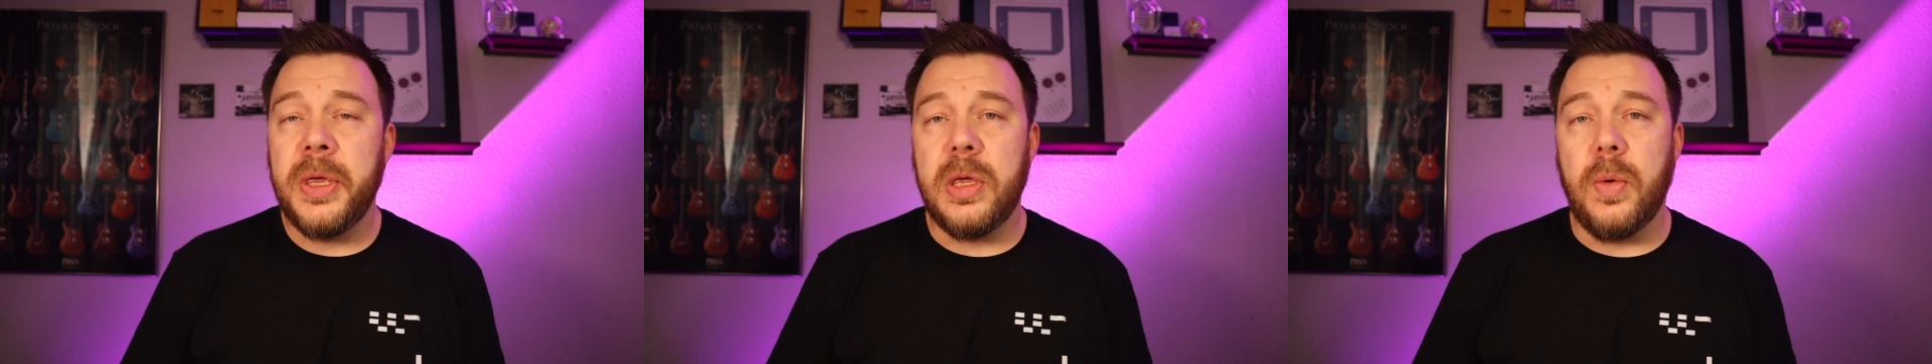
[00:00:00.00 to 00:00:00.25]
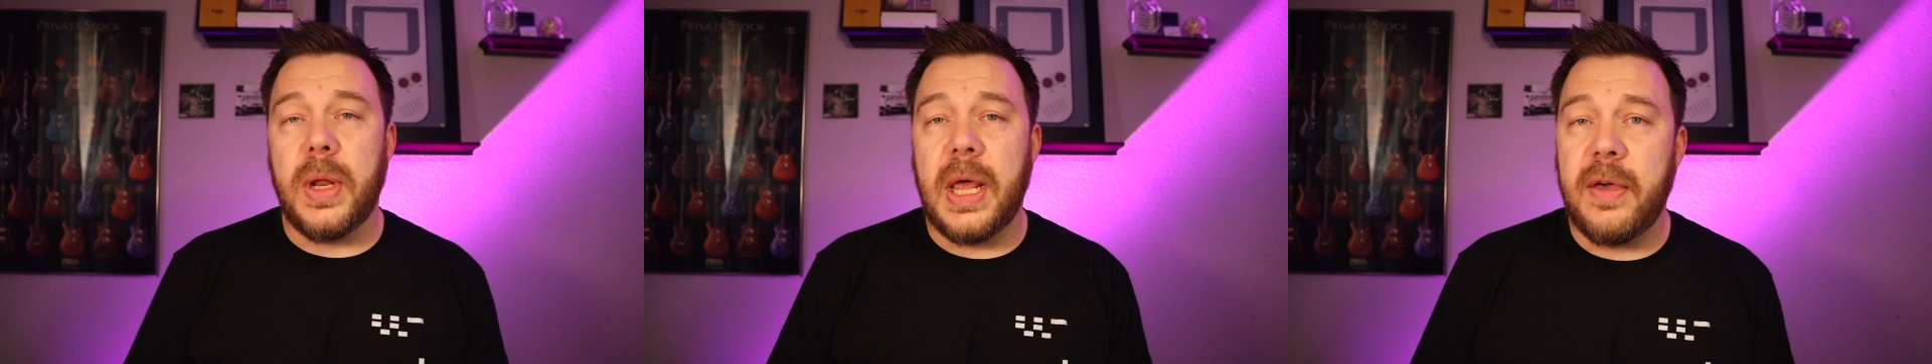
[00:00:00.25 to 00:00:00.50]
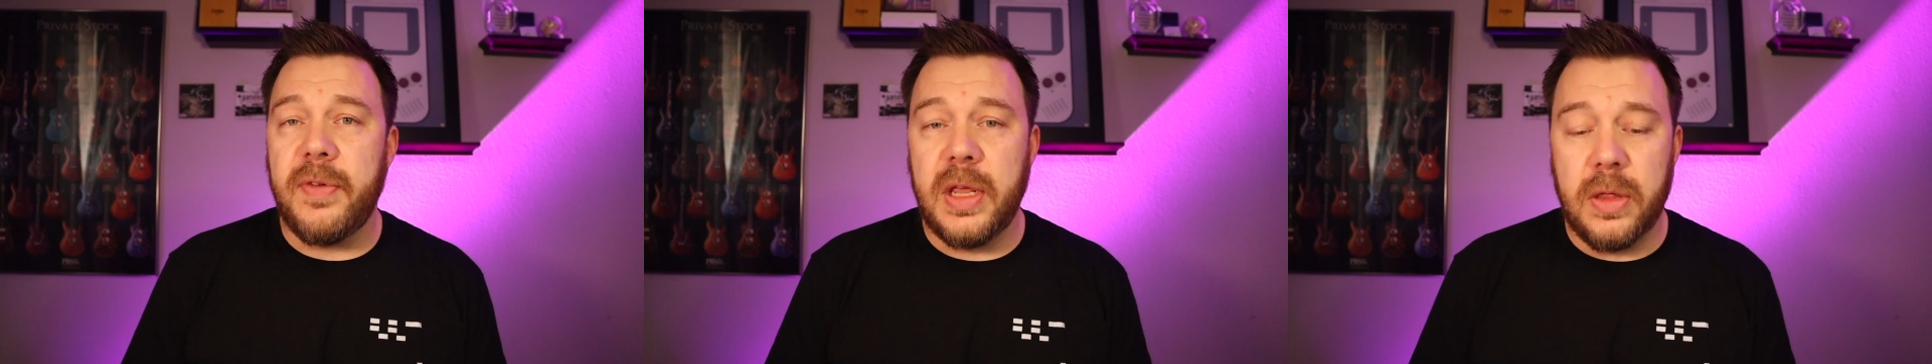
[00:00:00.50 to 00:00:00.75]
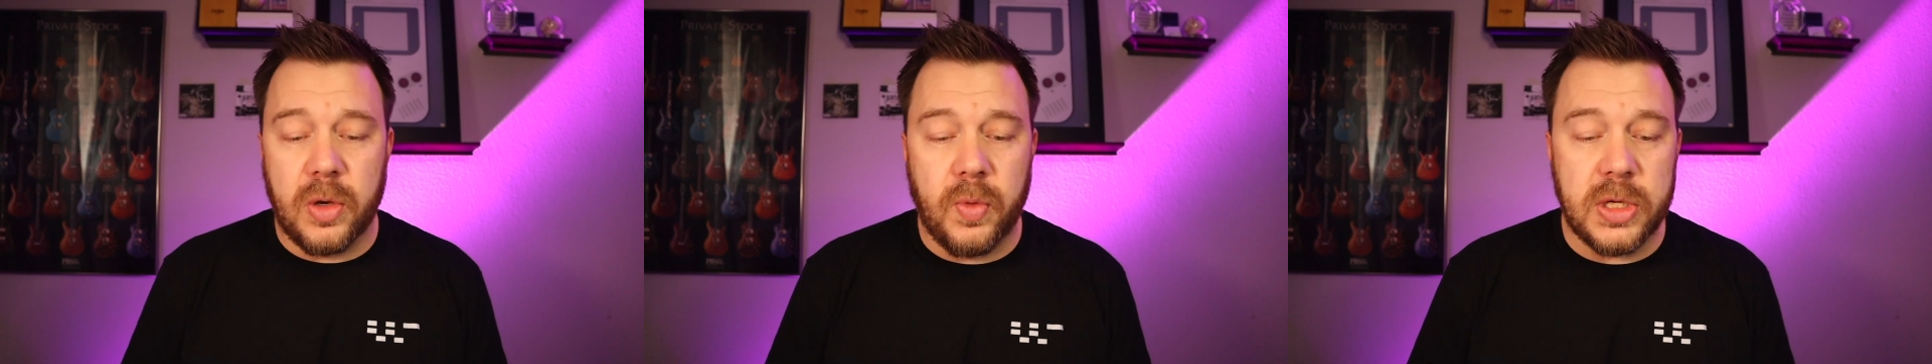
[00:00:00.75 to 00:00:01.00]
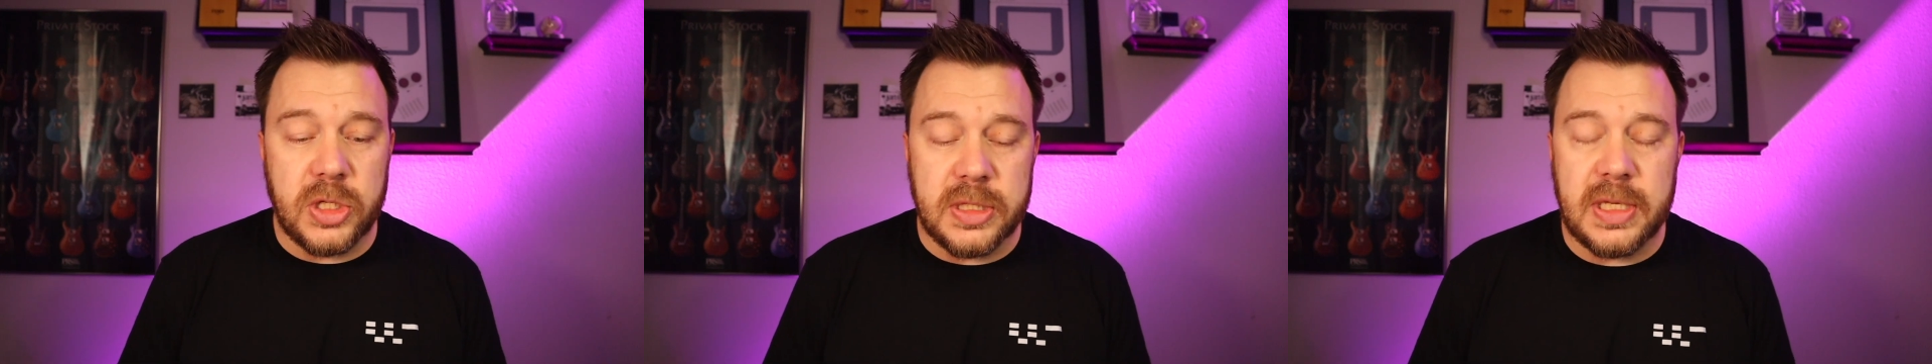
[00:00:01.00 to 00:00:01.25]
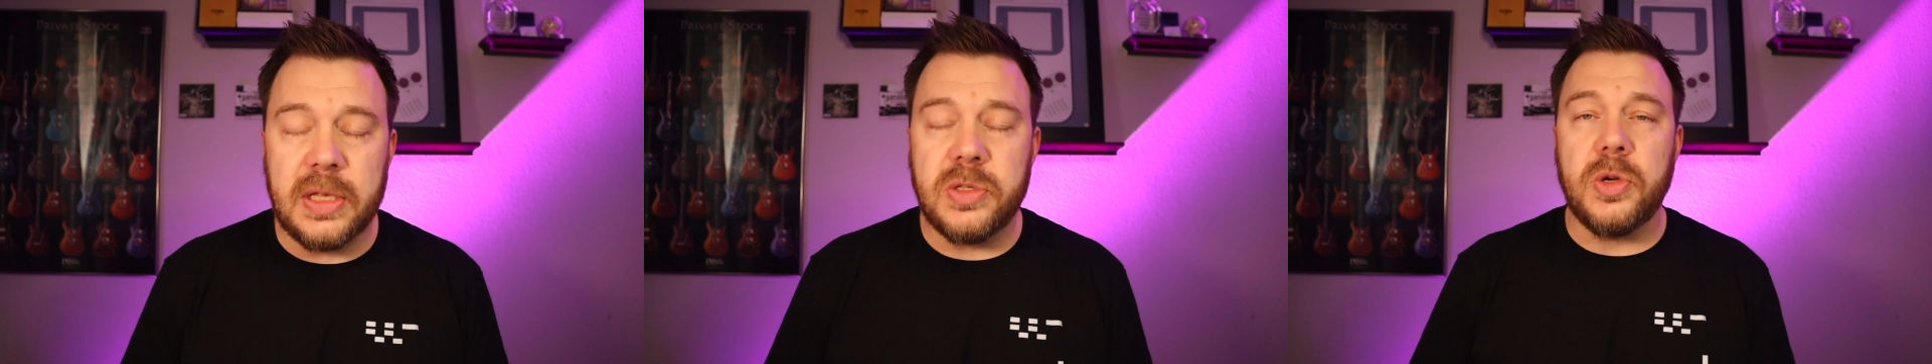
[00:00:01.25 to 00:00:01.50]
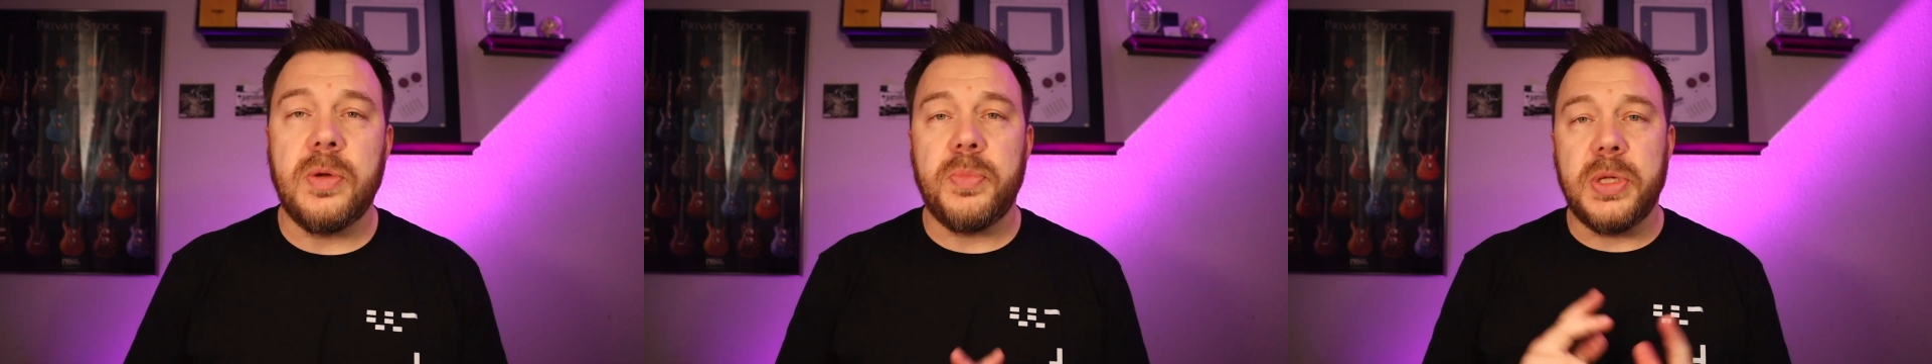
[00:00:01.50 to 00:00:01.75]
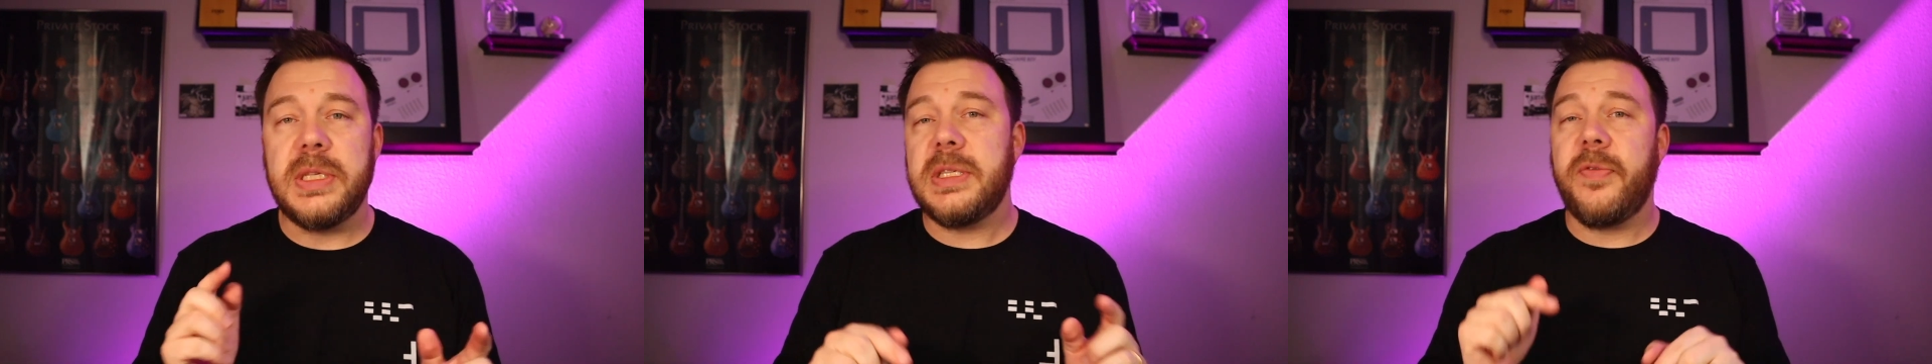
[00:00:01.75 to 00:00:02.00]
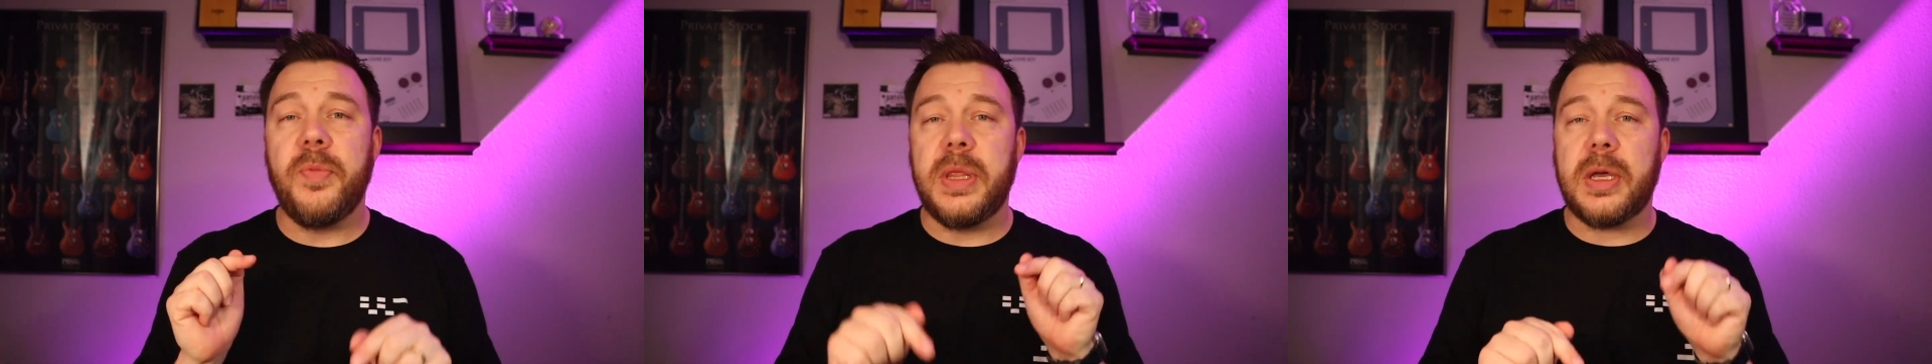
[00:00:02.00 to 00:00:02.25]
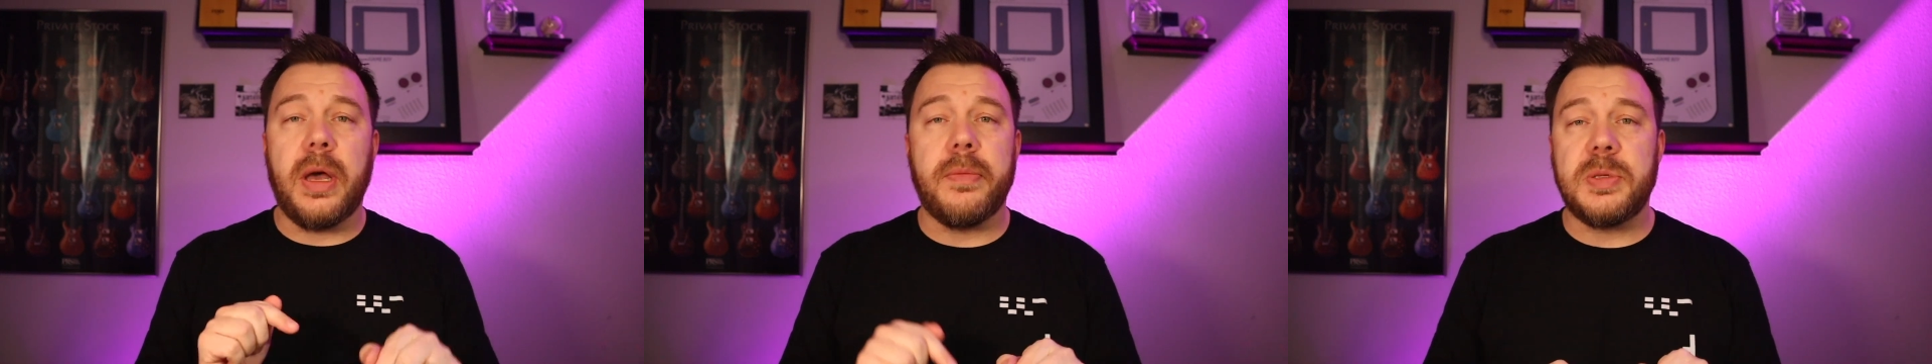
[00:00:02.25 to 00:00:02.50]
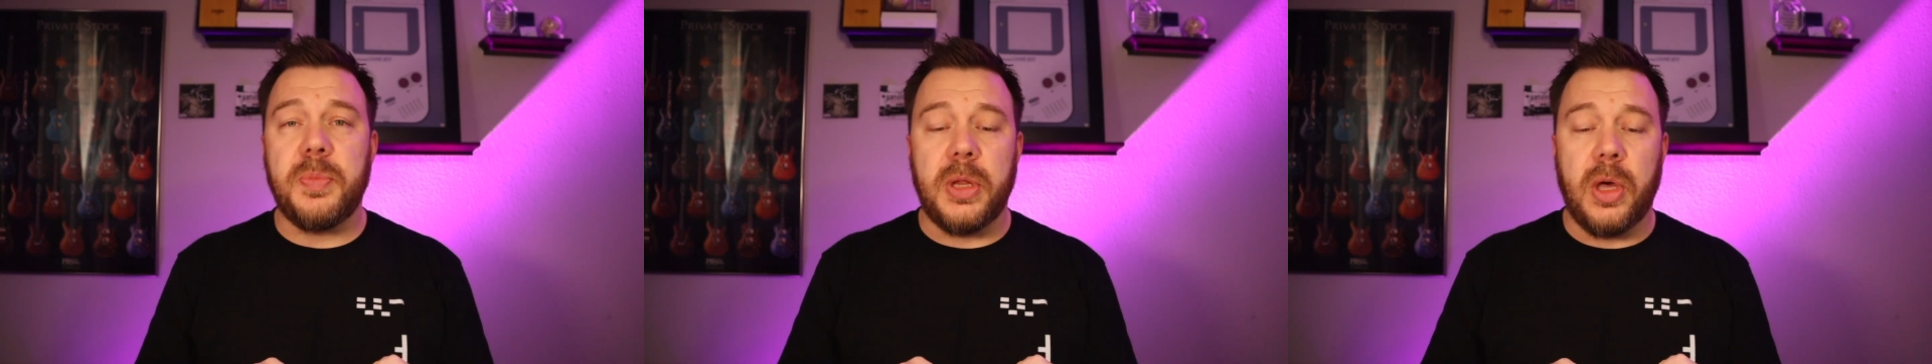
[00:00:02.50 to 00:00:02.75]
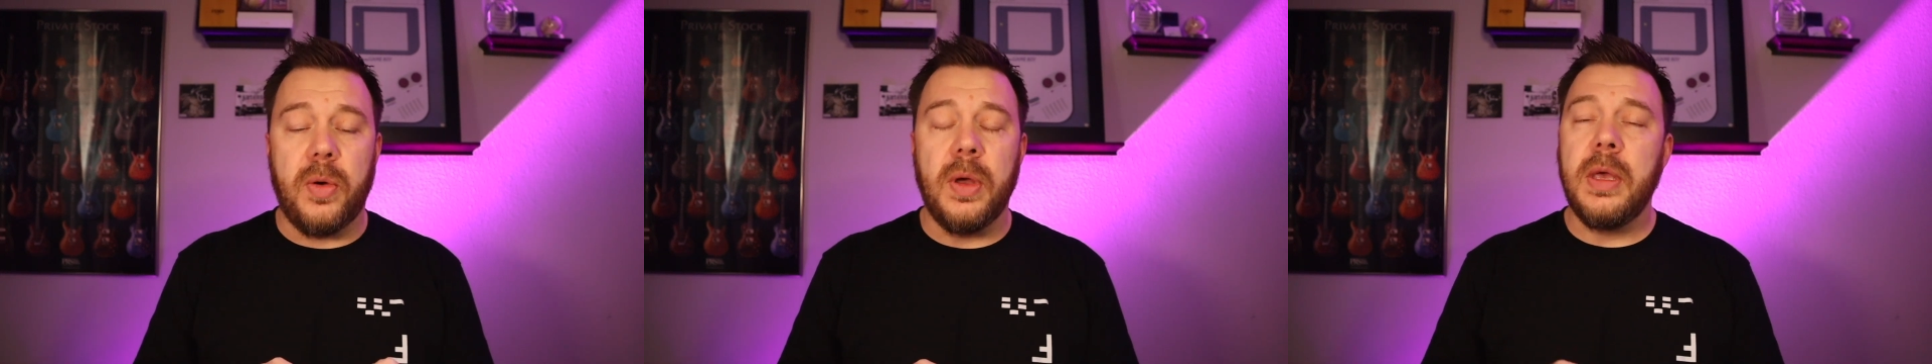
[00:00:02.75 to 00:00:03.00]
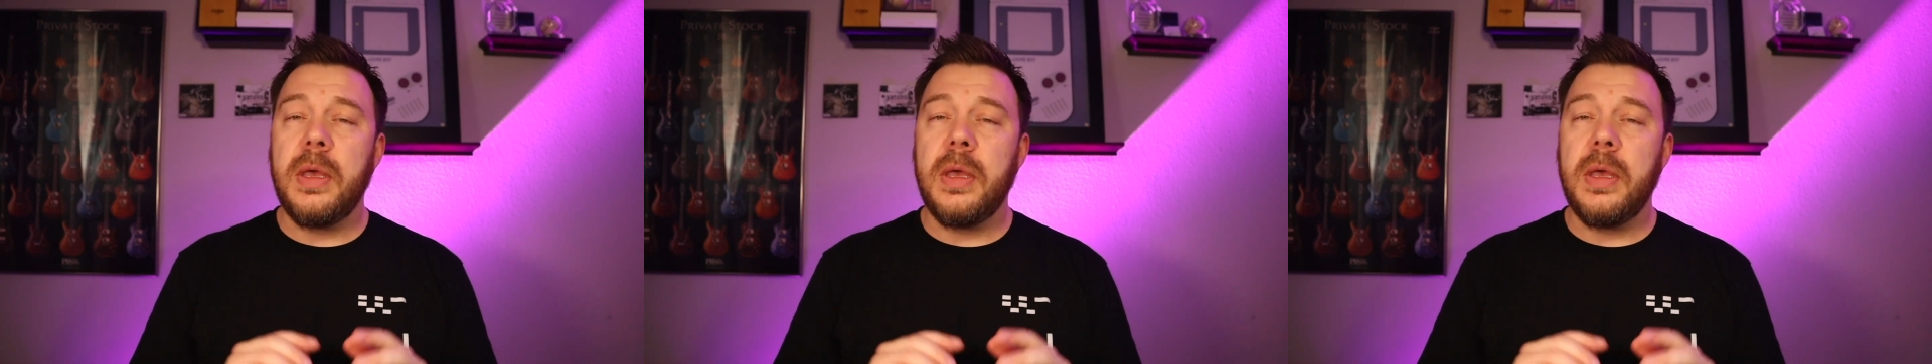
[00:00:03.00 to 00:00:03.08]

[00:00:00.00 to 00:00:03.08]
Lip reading: You want to have any other questions answered, please leave them in the comments below.